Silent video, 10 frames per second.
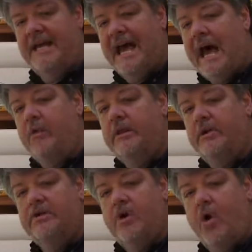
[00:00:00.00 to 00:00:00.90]
how he
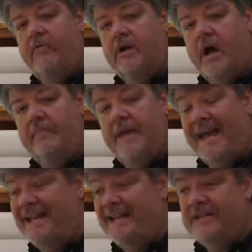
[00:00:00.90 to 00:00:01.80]
learned to overcome
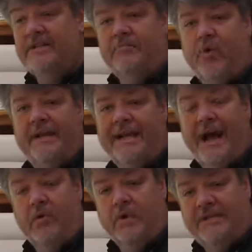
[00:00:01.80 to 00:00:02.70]
that, and get to the point
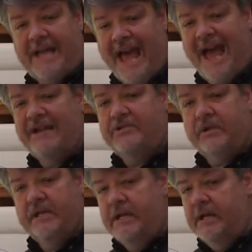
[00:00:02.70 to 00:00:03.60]
now where he's
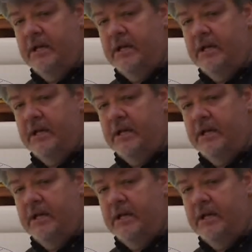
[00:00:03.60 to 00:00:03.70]
actually